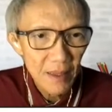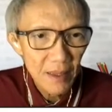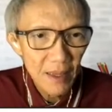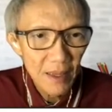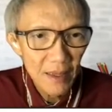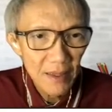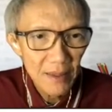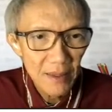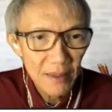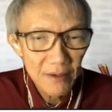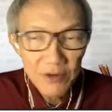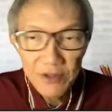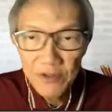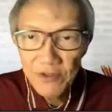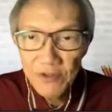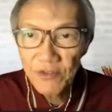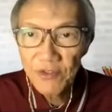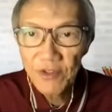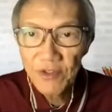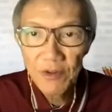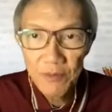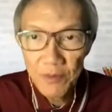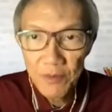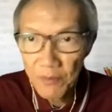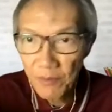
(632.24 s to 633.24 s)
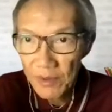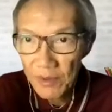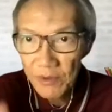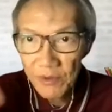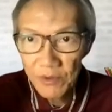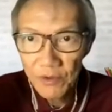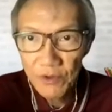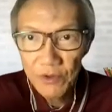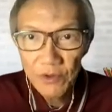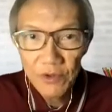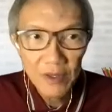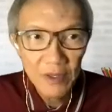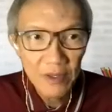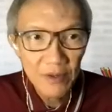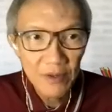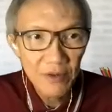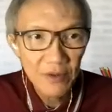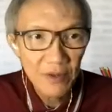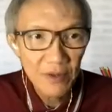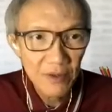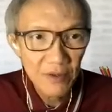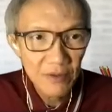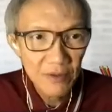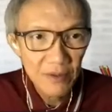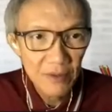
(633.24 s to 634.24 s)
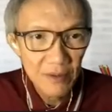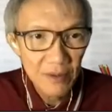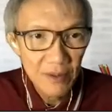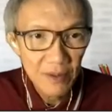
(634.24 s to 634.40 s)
the register we want to use is